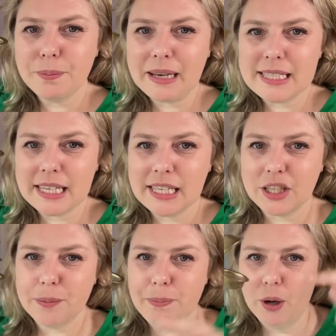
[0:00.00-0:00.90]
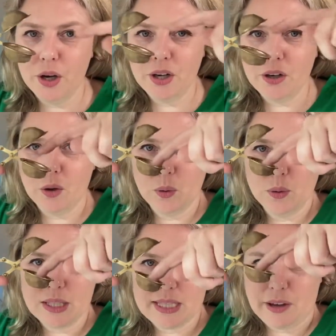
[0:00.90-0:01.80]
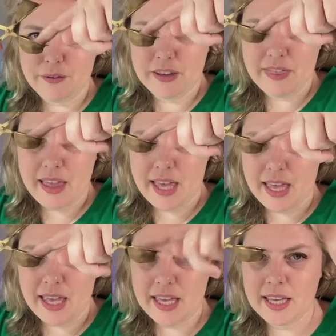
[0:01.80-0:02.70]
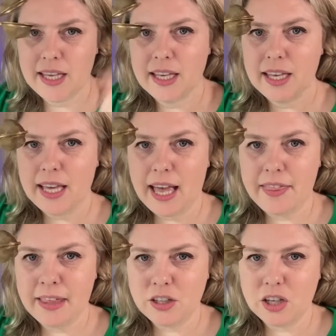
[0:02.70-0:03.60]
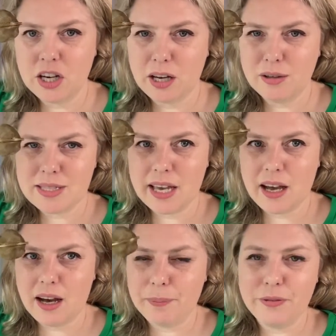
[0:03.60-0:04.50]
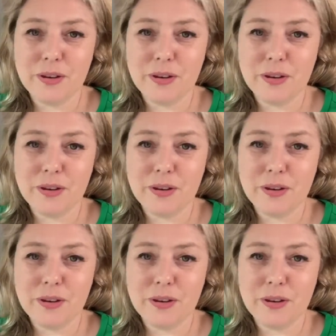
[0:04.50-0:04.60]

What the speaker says: You put all the stuff in there and then you close it up.